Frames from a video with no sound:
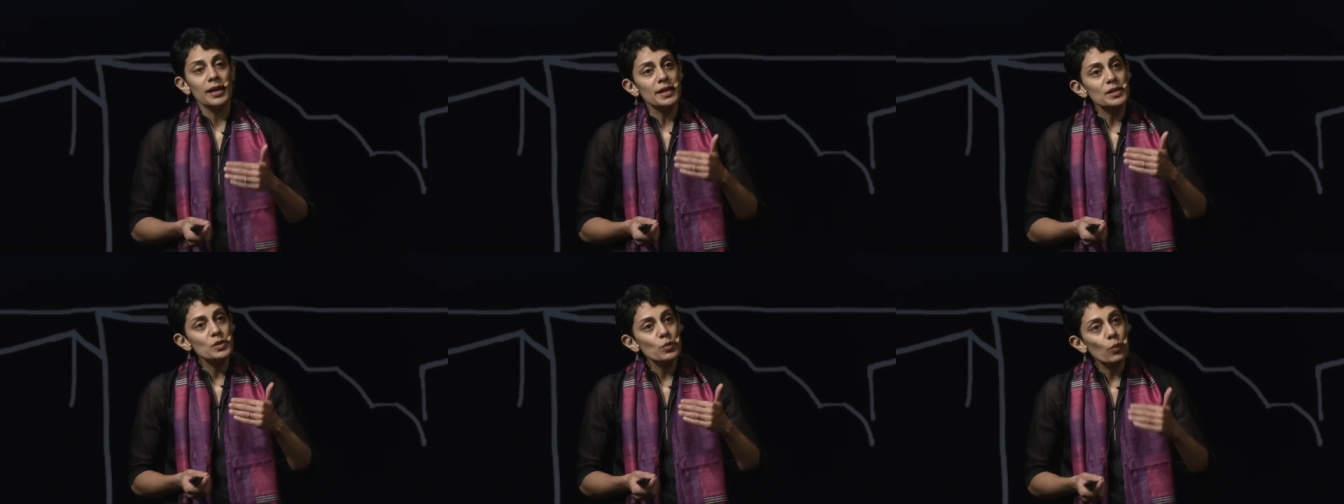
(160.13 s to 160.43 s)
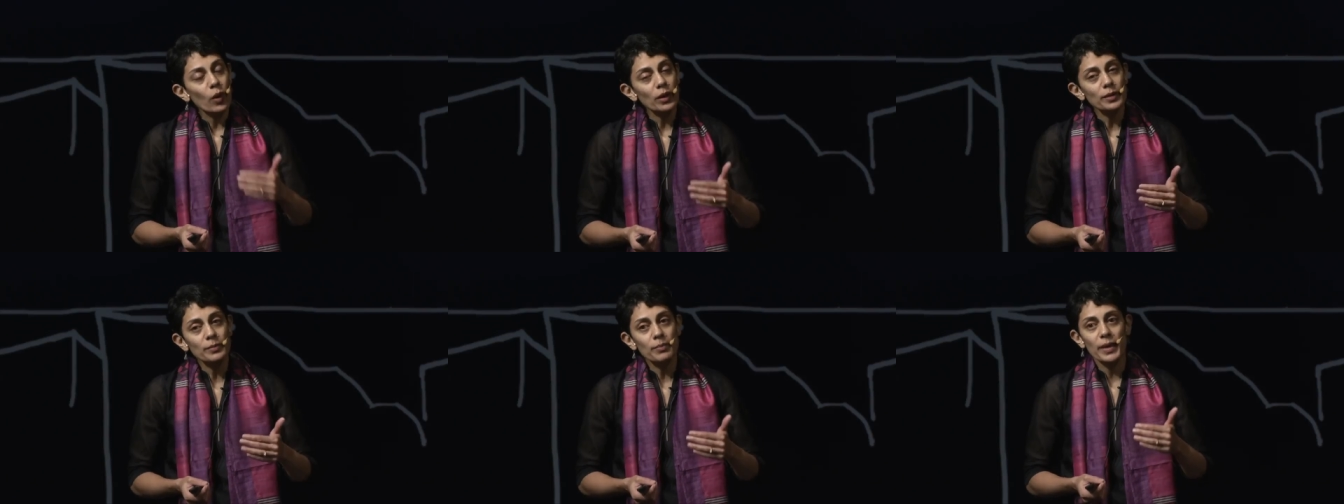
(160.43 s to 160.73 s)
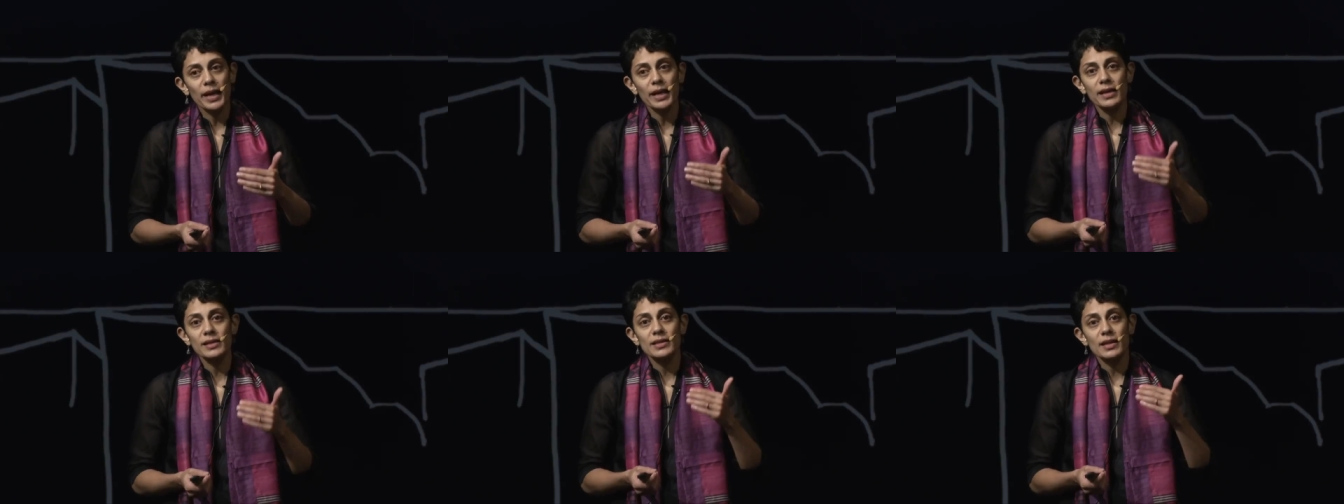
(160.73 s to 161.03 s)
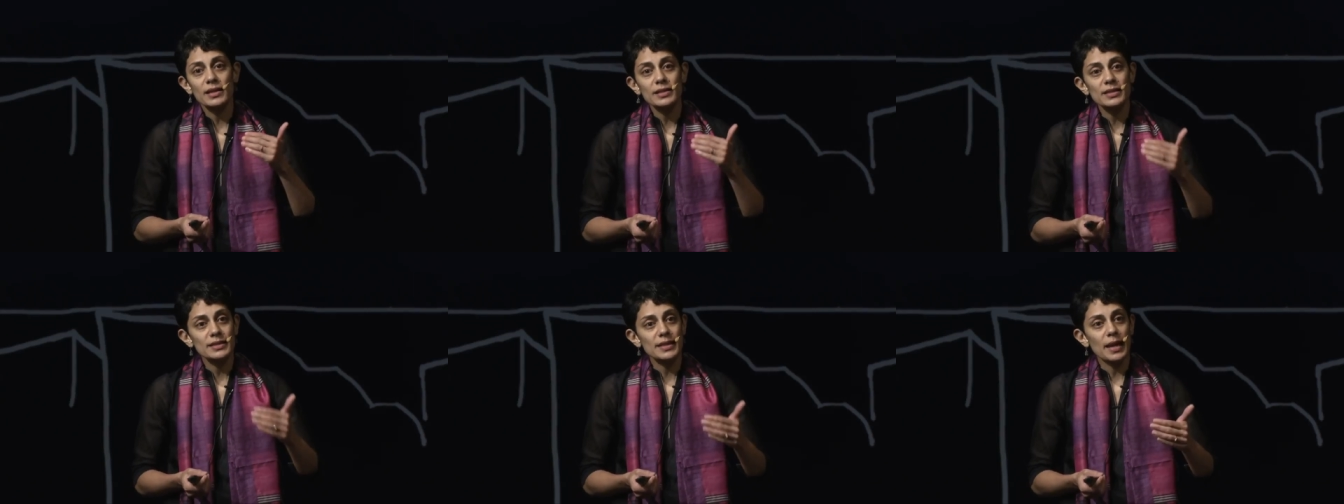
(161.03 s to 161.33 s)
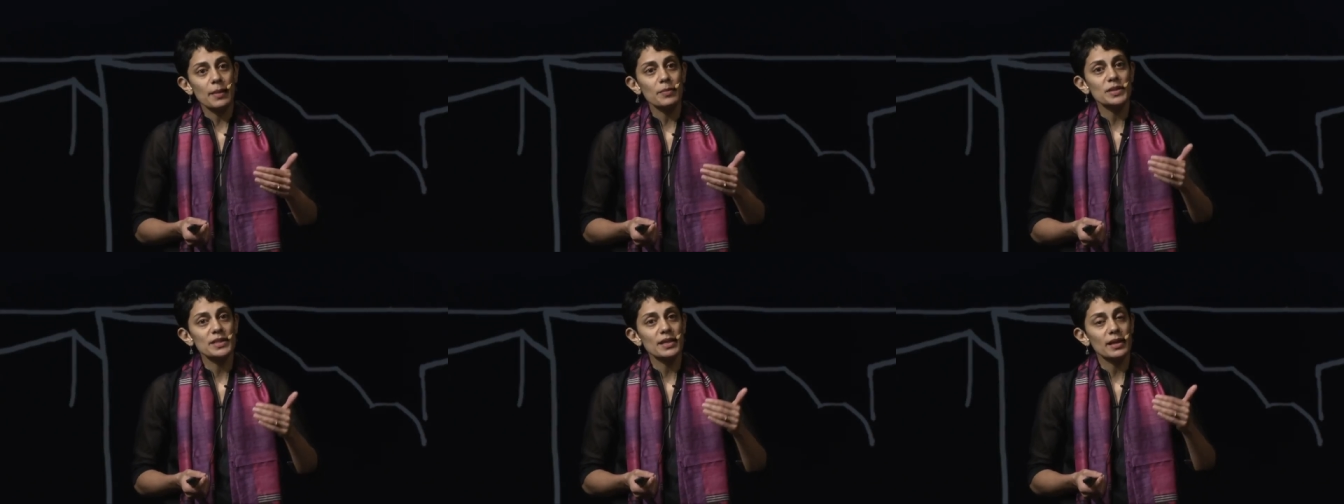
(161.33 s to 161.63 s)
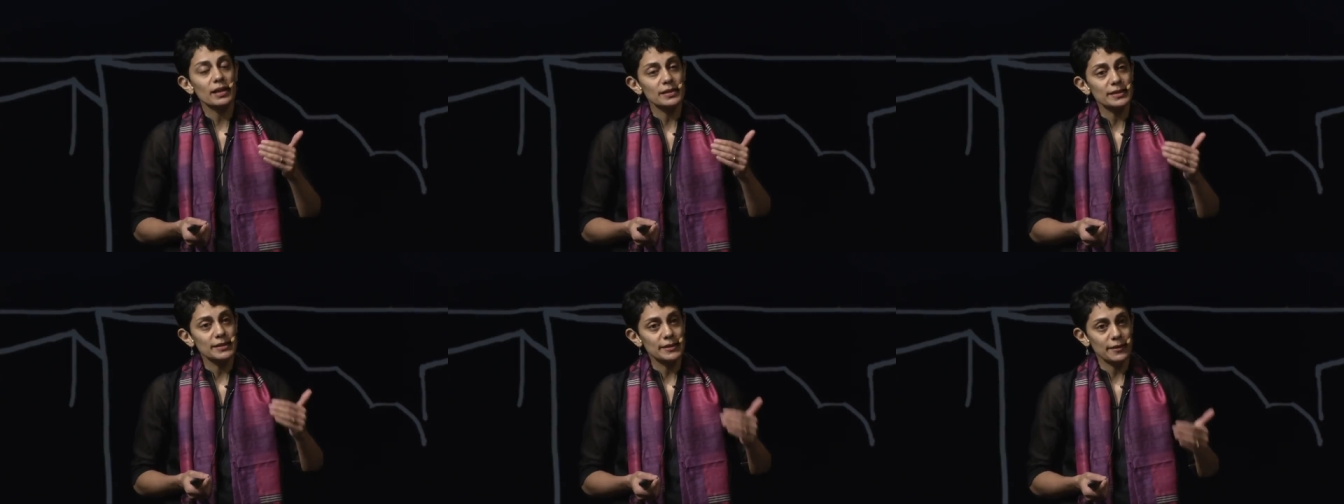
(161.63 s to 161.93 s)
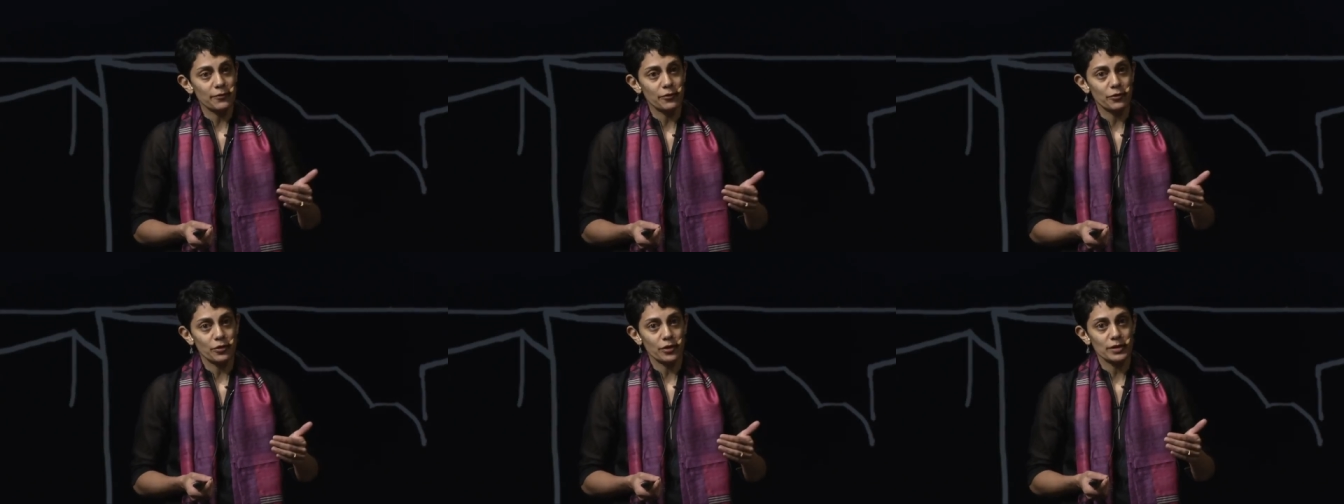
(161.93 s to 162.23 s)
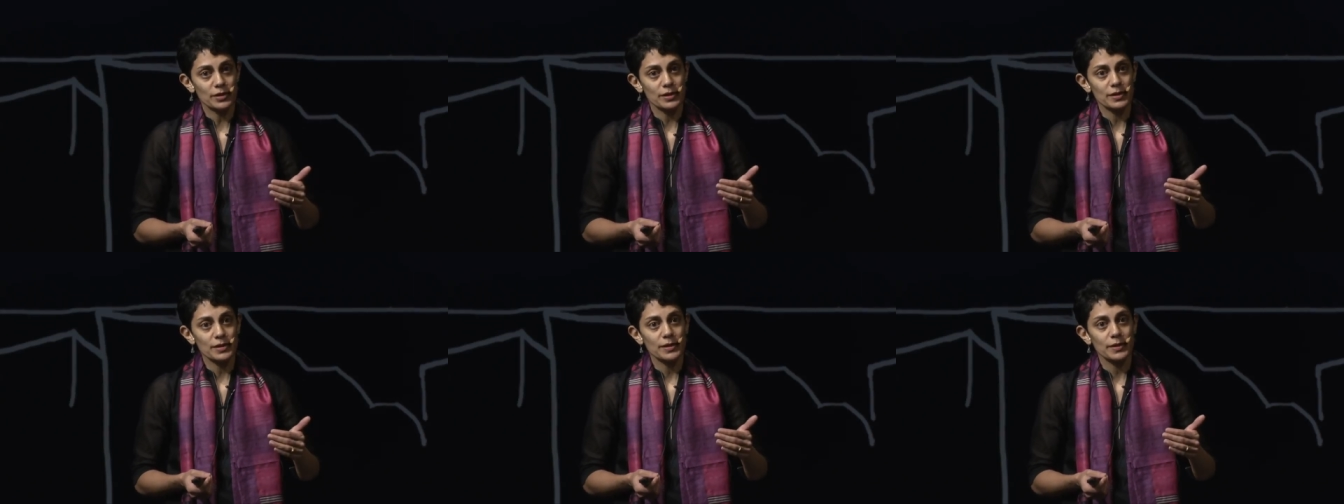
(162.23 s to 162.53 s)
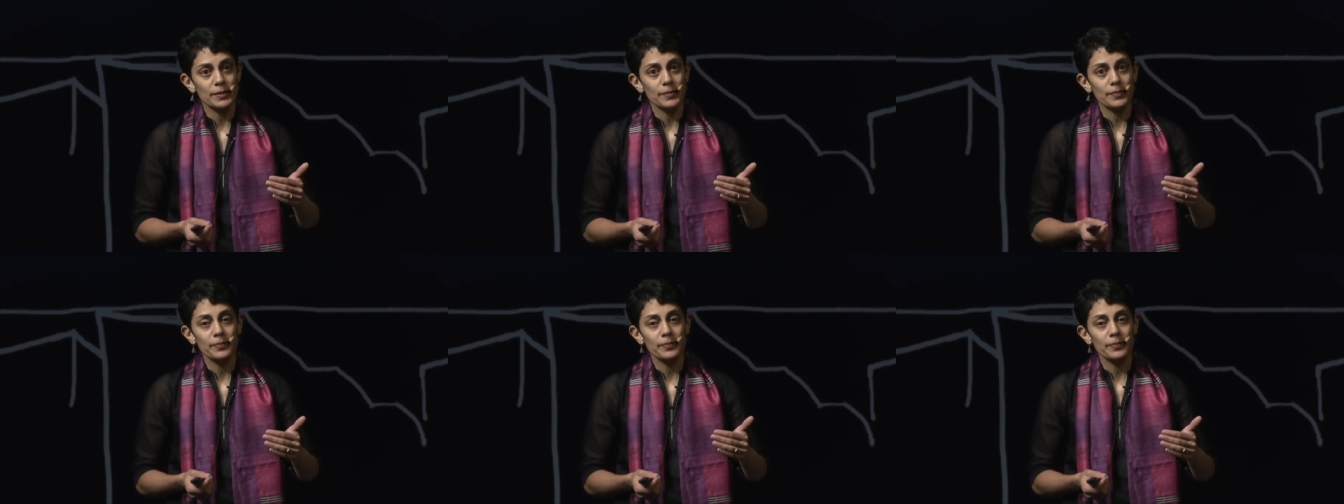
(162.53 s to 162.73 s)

is what makes a stem cell different.